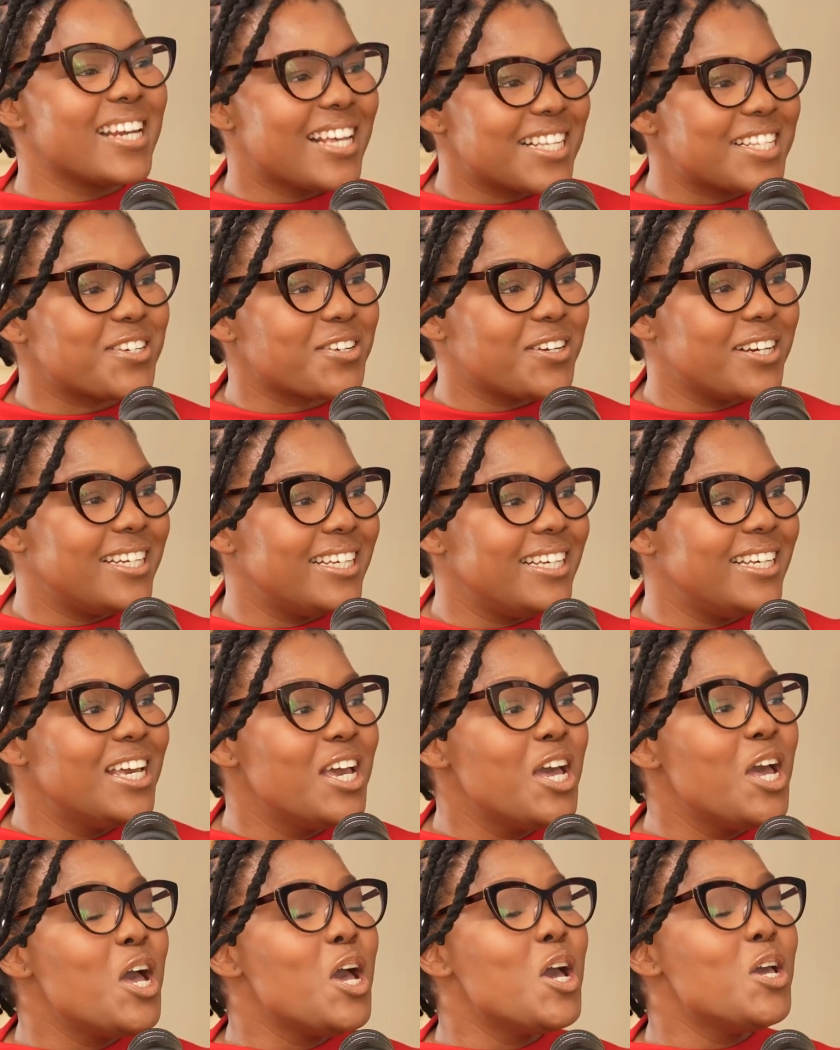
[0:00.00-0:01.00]
necessarily
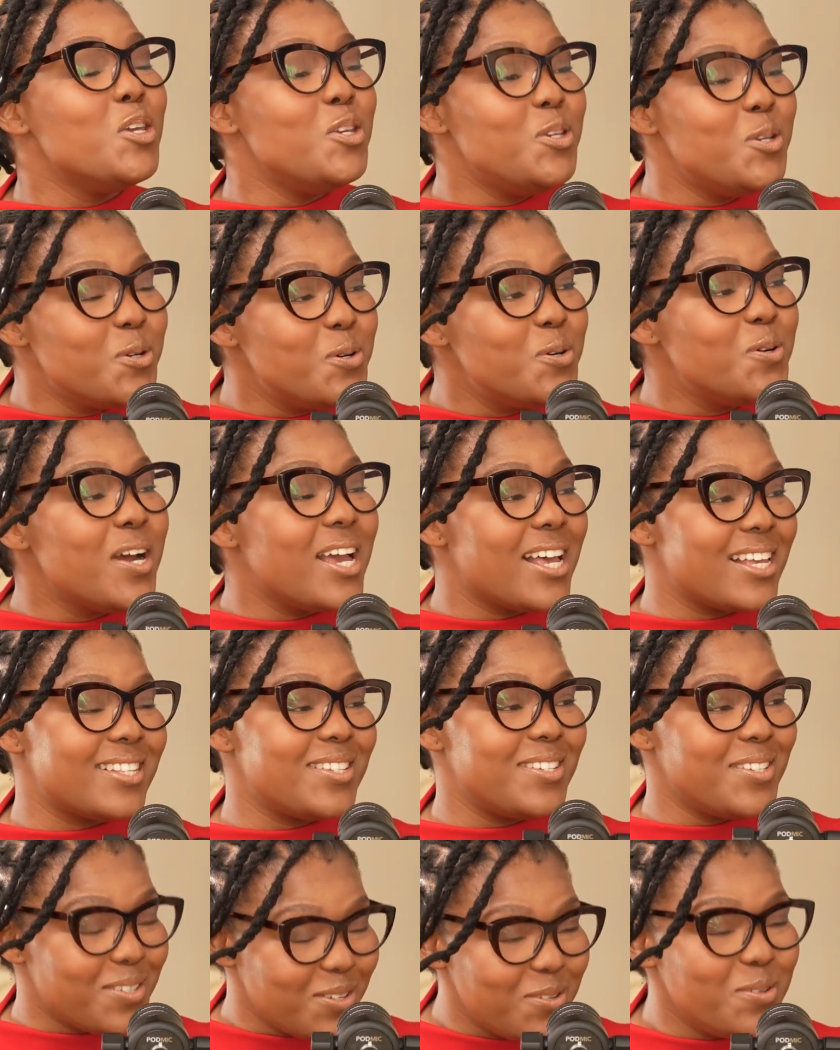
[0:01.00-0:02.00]
you as
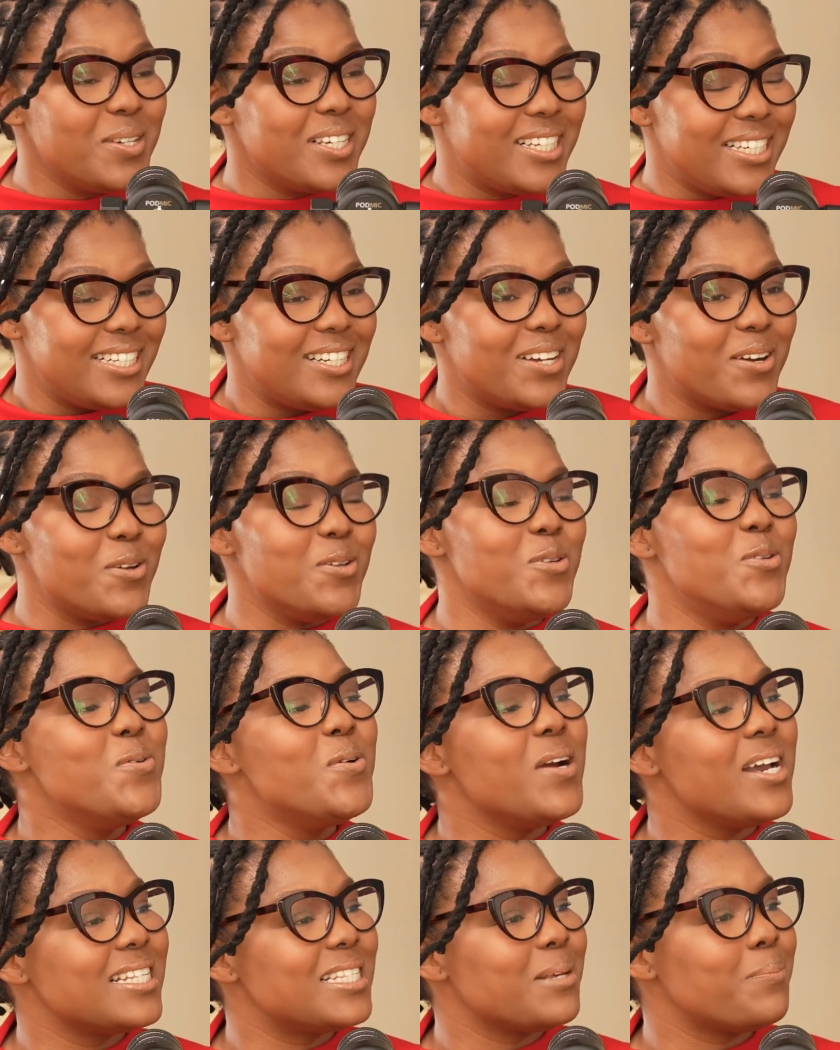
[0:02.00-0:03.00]
Lungile, you
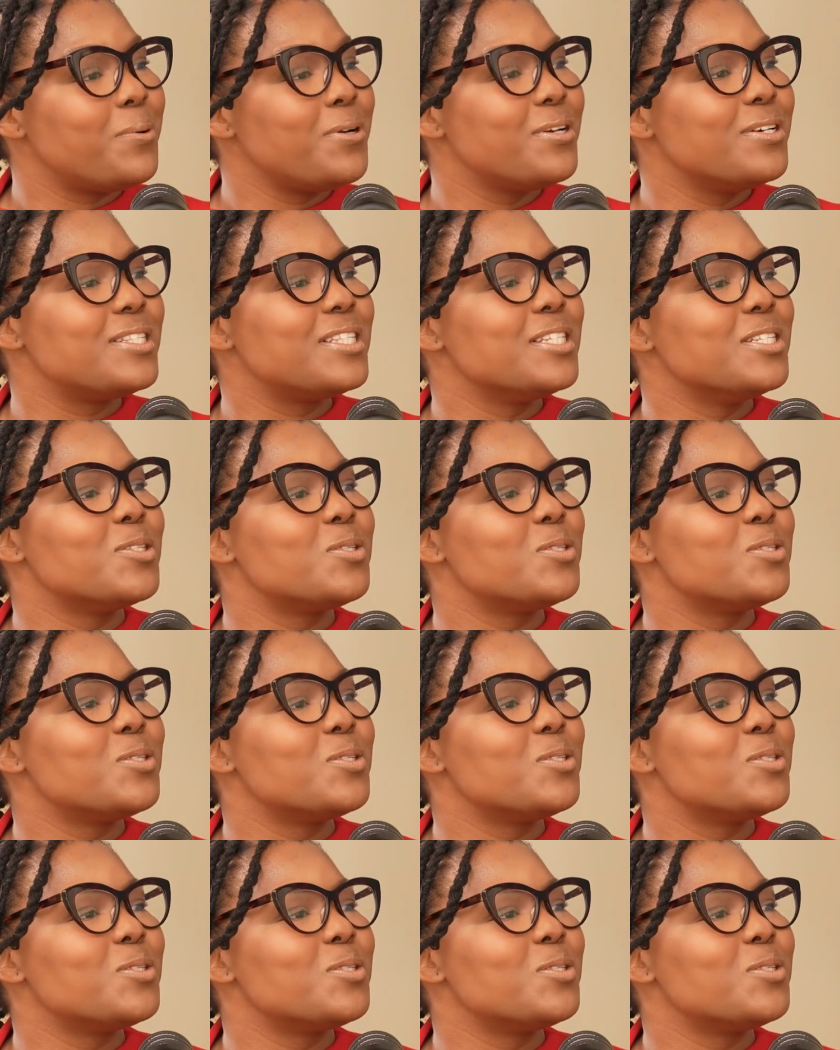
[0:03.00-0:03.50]
as a person.